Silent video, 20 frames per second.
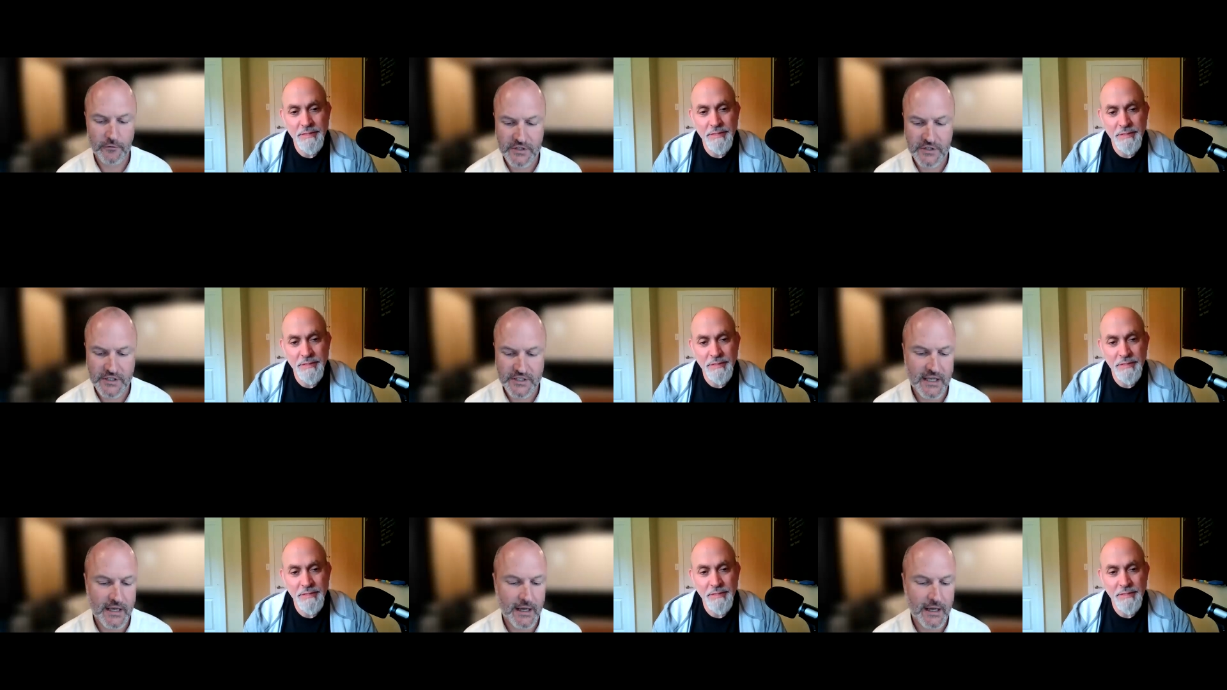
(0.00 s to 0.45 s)

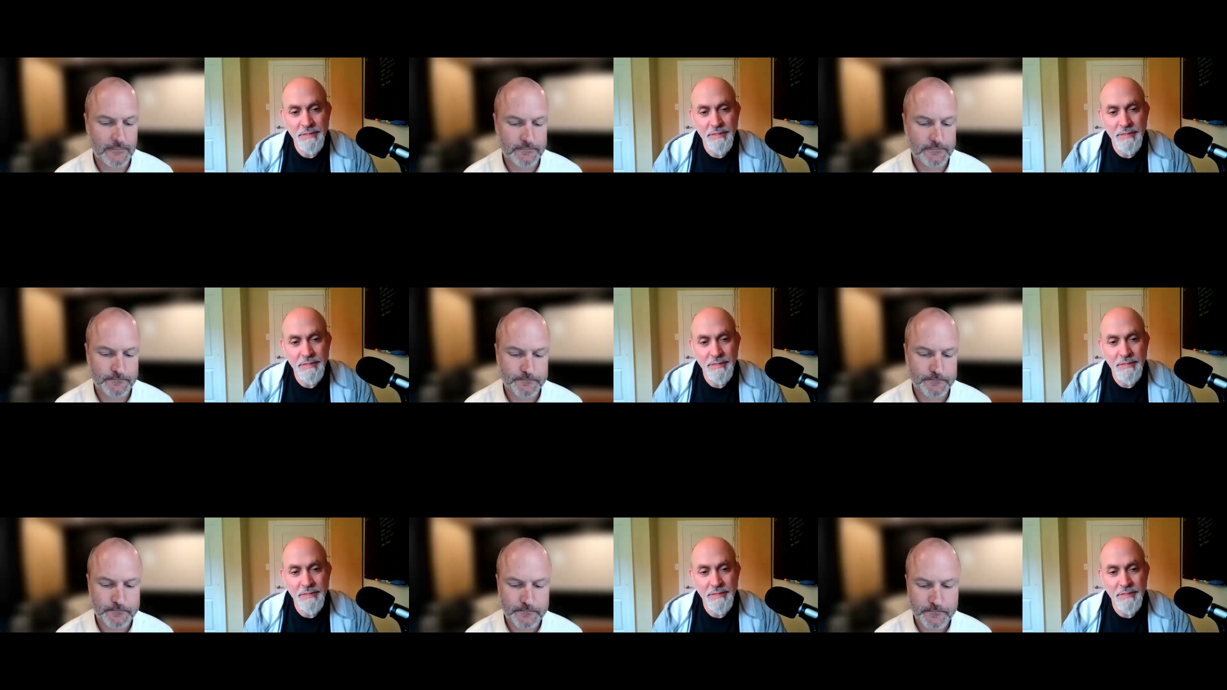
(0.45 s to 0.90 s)
Speaker 1: GCI.
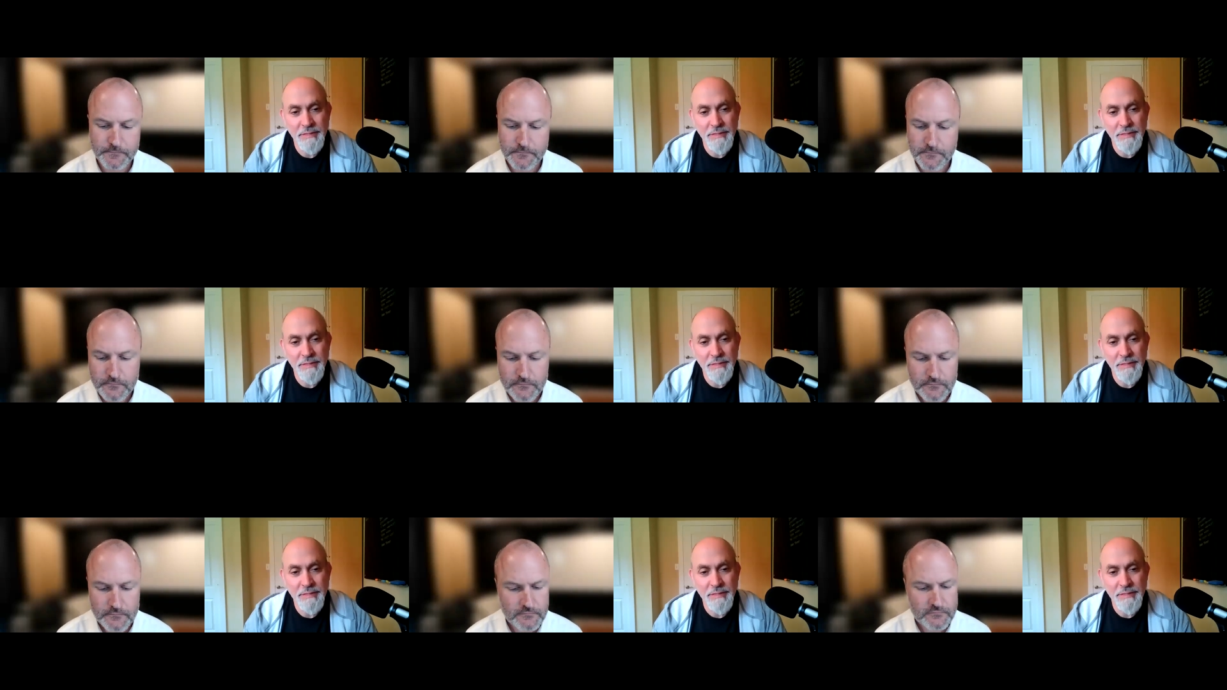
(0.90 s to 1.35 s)

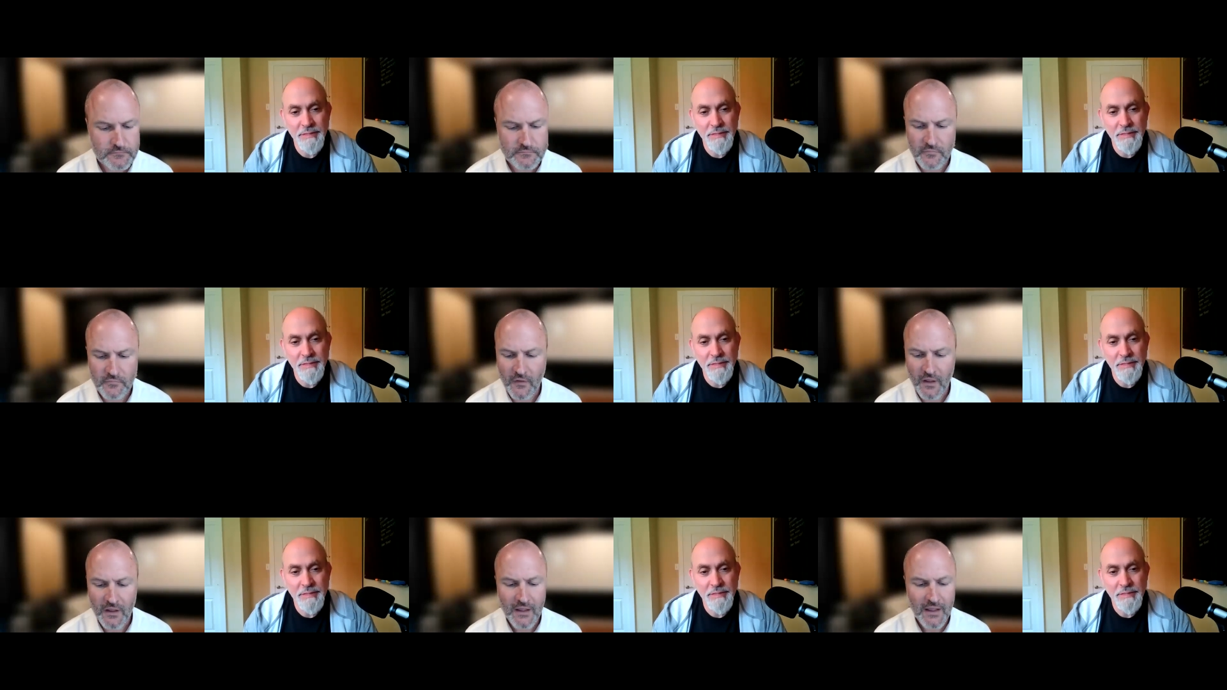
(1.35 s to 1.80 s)

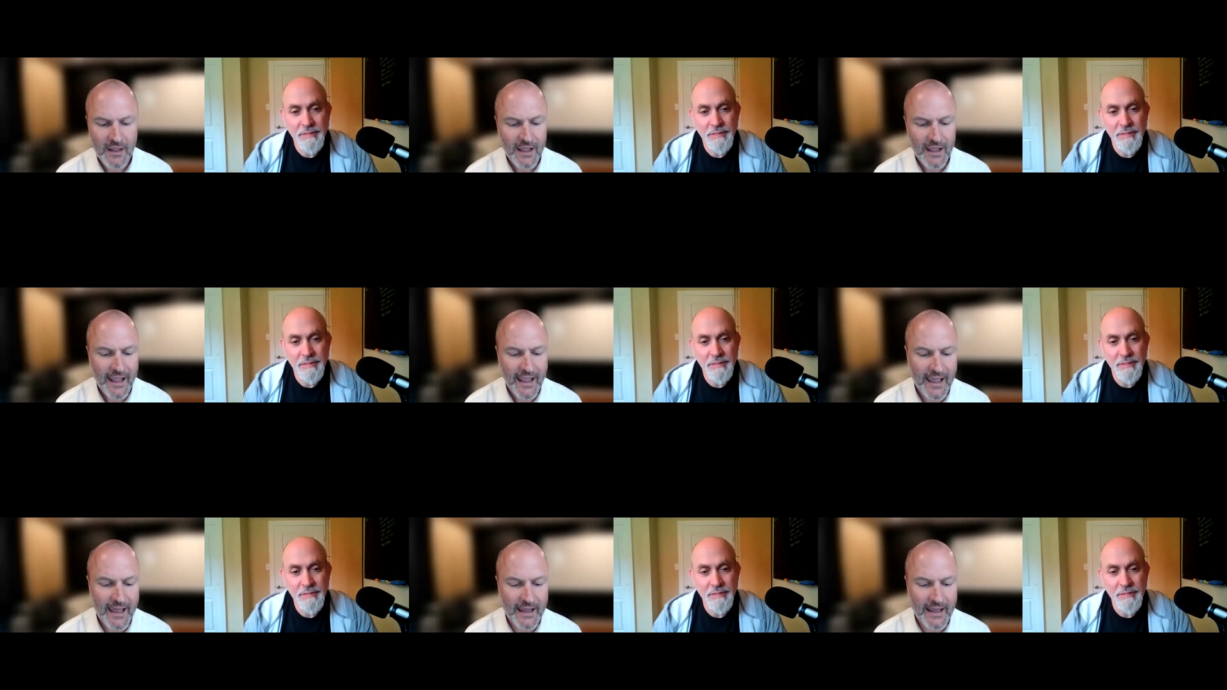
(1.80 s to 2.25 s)

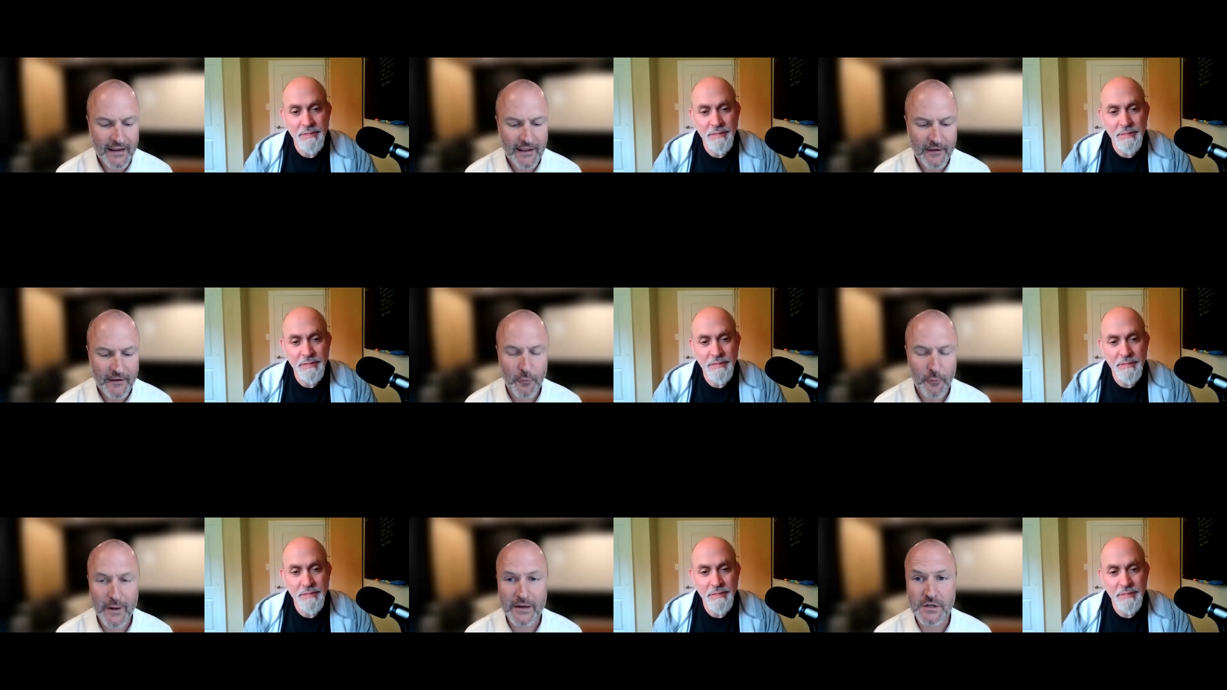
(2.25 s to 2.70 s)
And
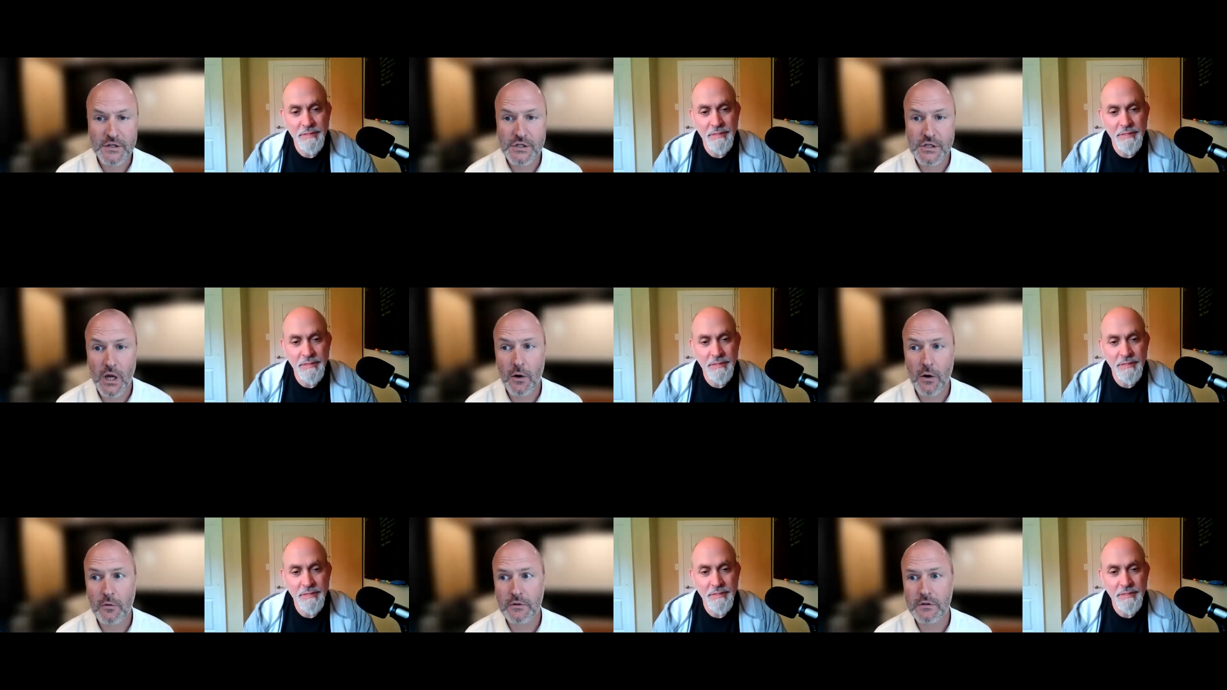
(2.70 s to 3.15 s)
if we
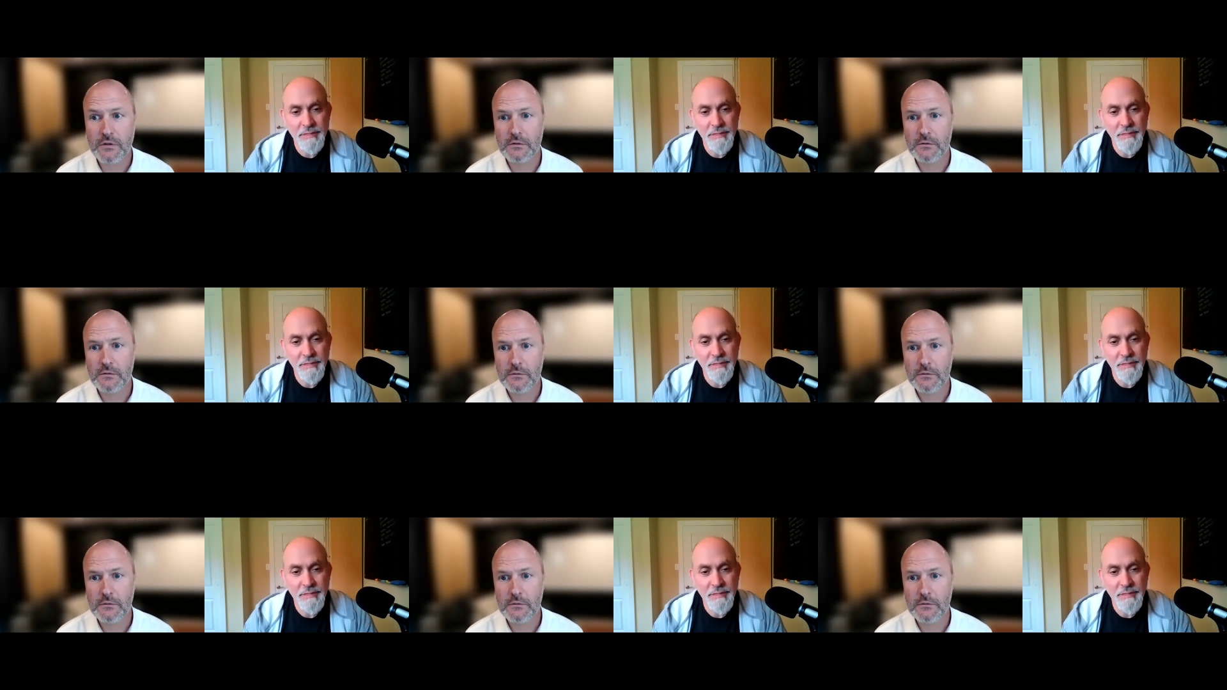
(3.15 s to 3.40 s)
don't